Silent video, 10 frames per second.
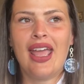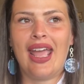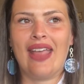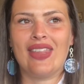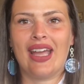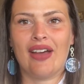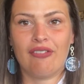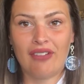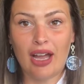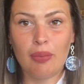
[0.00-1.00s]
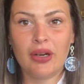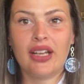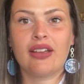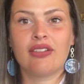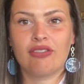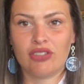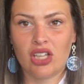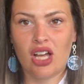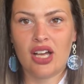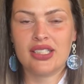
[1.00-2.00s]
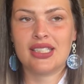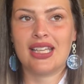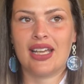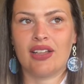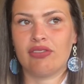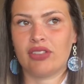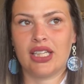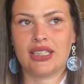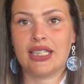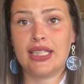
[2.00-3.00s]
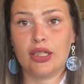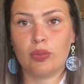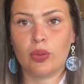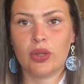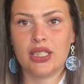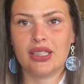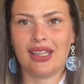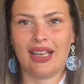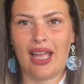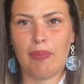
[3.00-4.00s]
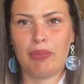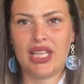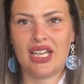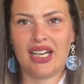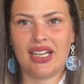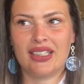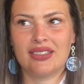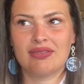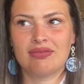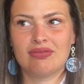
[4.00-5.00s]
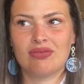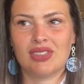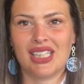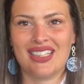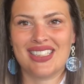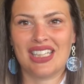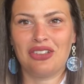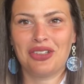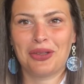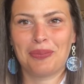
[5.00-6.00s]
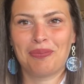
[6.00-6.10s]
And they have fabric, floss, they have like the needlepoint, like NPI, that silk.